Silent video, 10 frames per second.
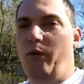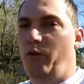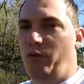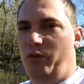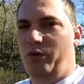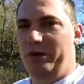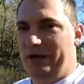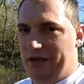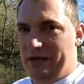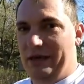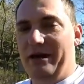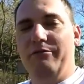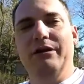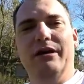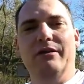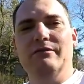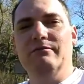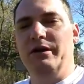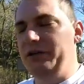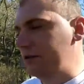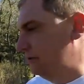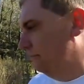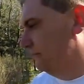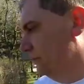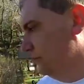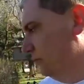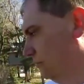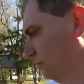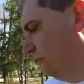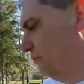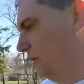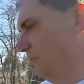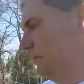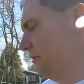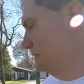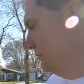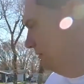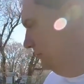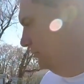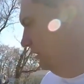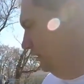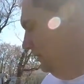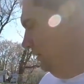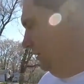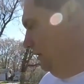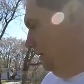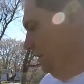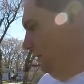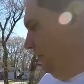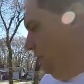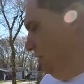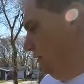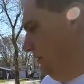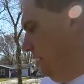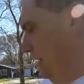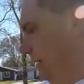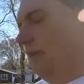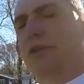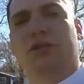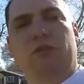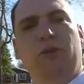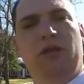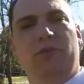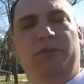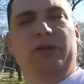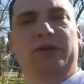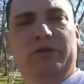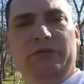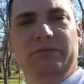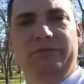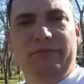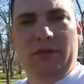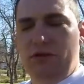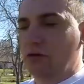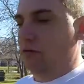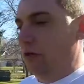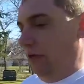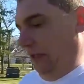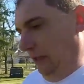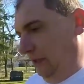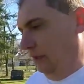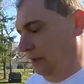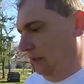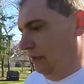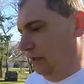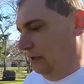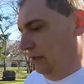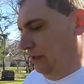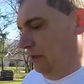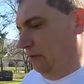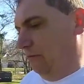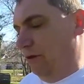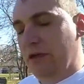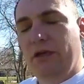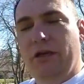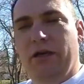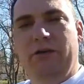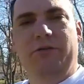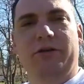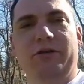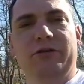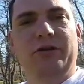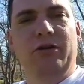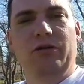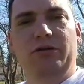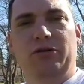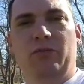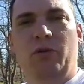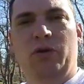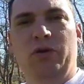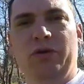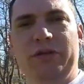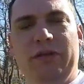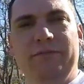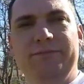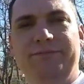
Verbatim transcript: Oh, yeah. We have invited some friends over for barbecue, so... So, yeah, they should be here pretty soon. So, uh, we, uh, we're going to go tomorrow again.